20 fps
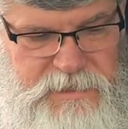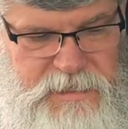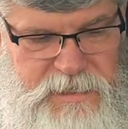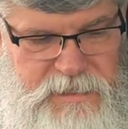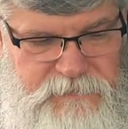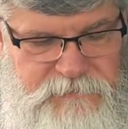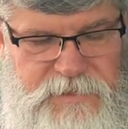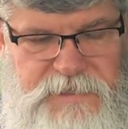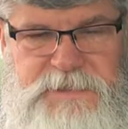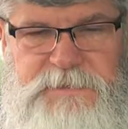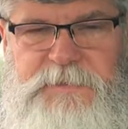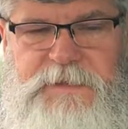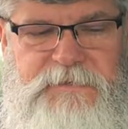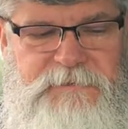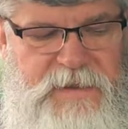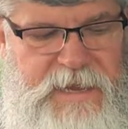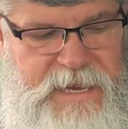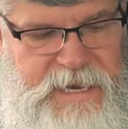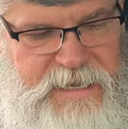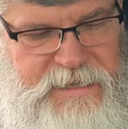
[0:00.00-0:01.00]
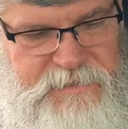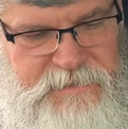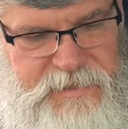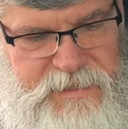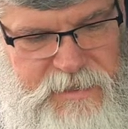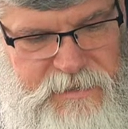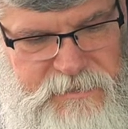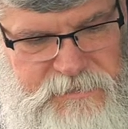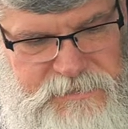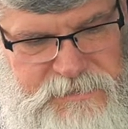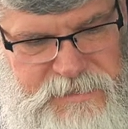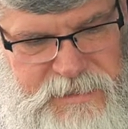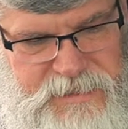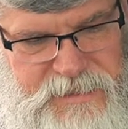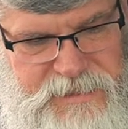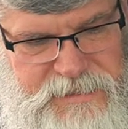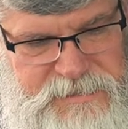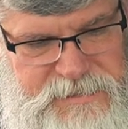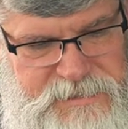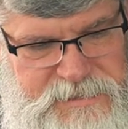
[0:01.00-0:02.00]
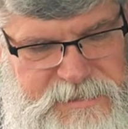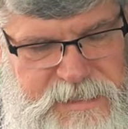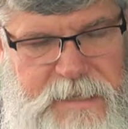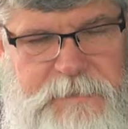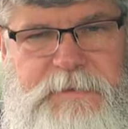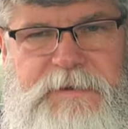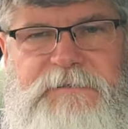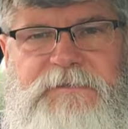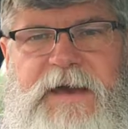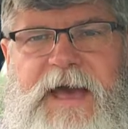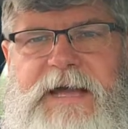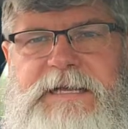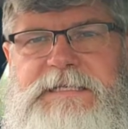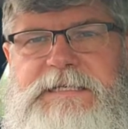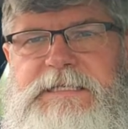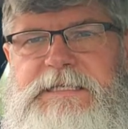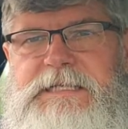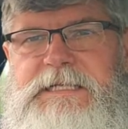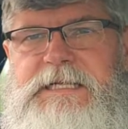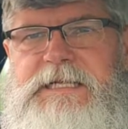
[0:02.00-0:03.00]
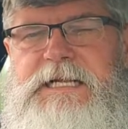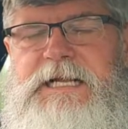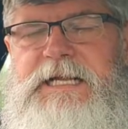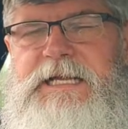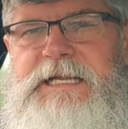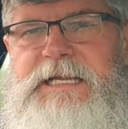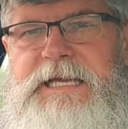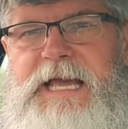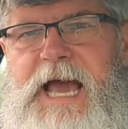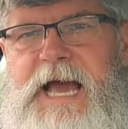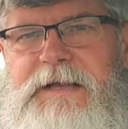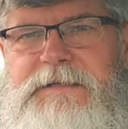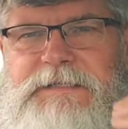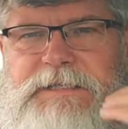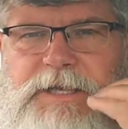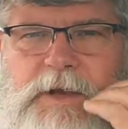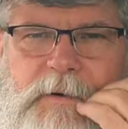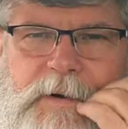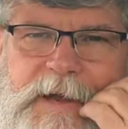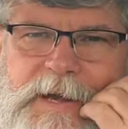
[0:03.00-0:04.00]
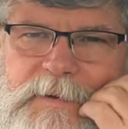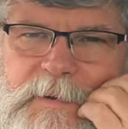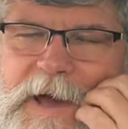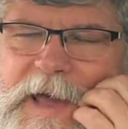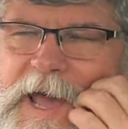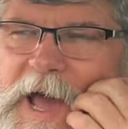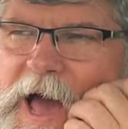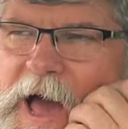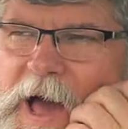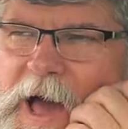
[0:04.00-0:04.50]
can convince me of anything else. It is a statement of fact. Yeah, so anyway,